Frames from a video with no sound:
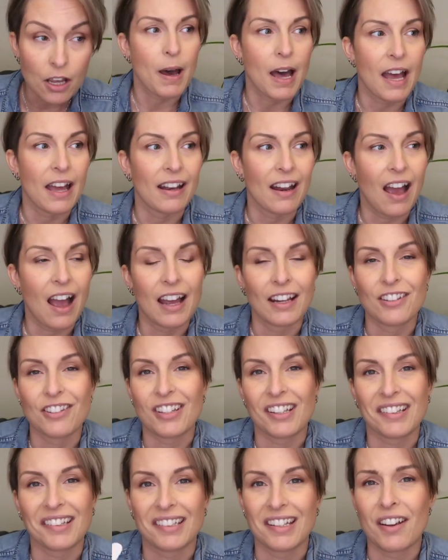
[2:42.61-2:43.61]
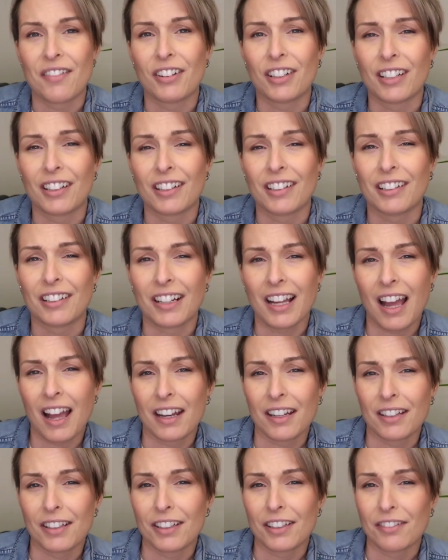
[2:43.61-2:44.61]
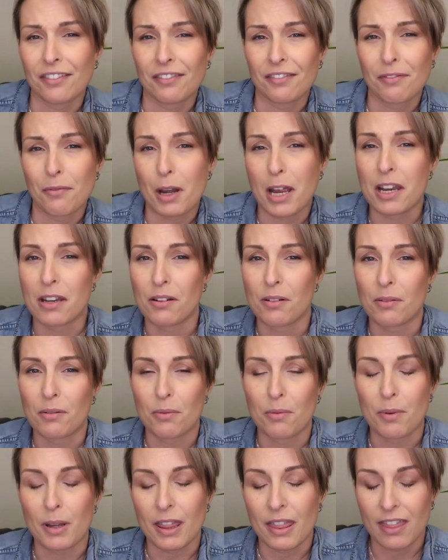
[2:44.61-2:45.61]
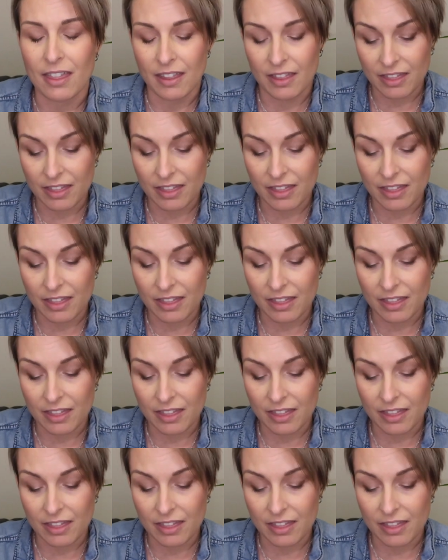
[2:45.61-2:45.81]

but I just never kind of went with